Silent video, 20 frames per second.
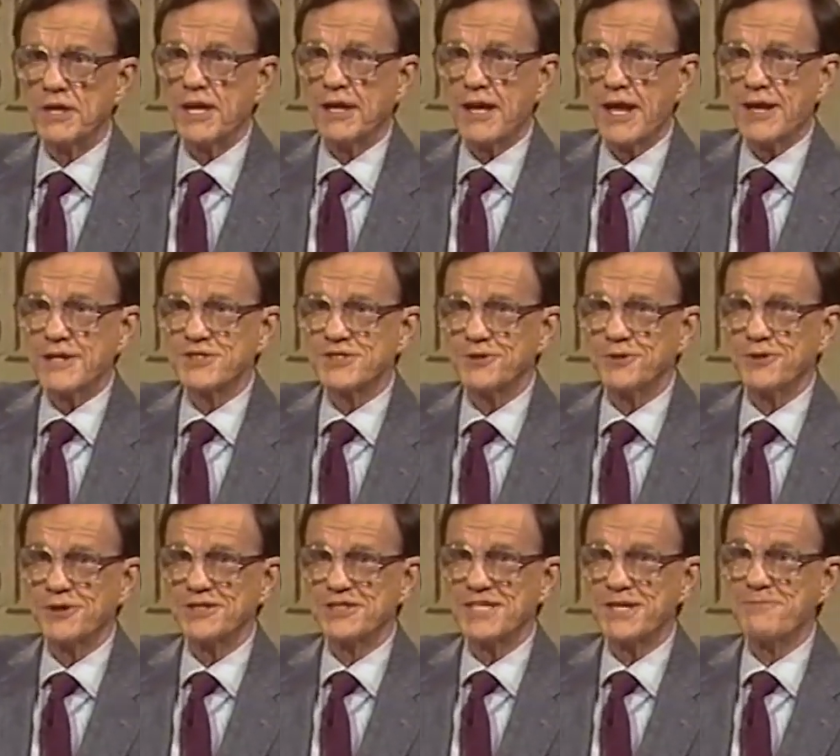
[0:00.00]
got out of school,
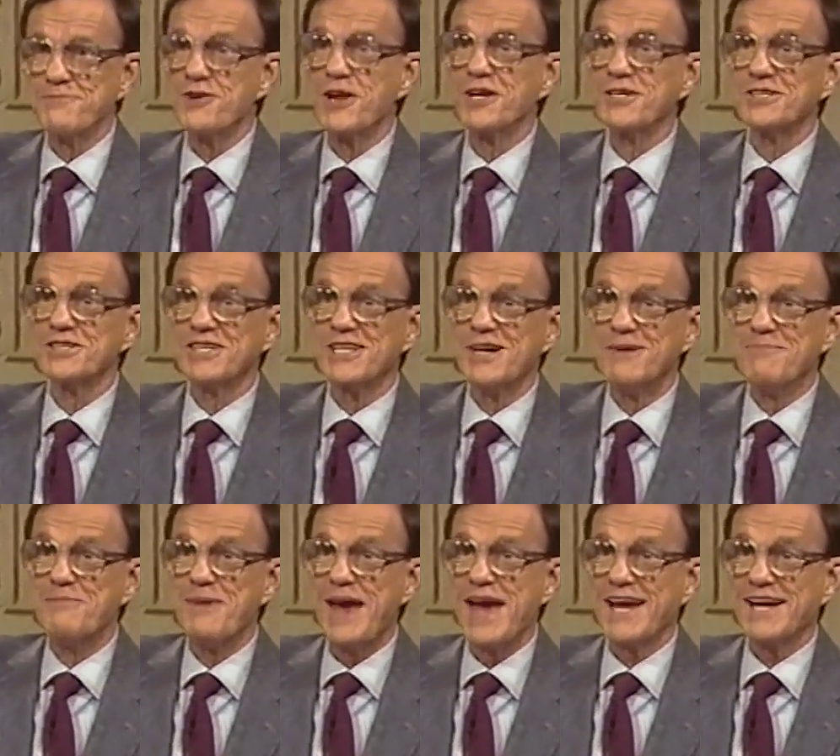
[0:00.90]
except not to come
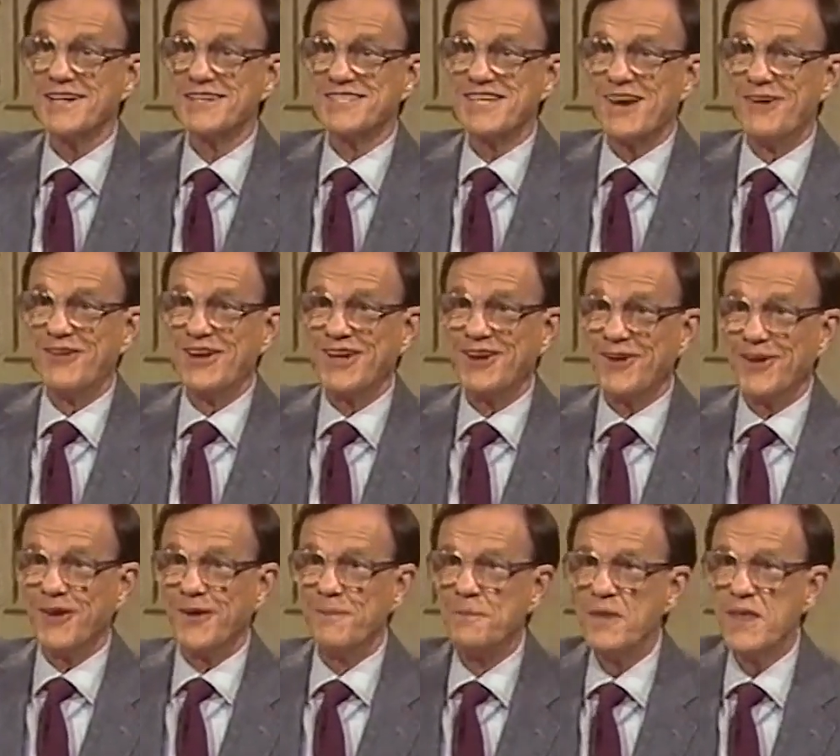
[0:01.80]
back, as I
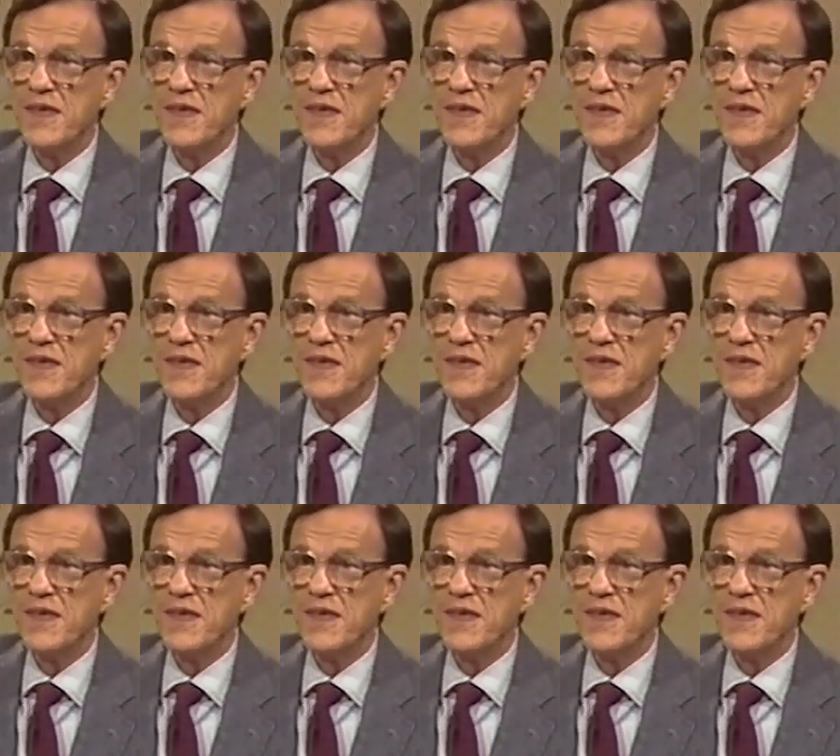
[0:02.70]
recall.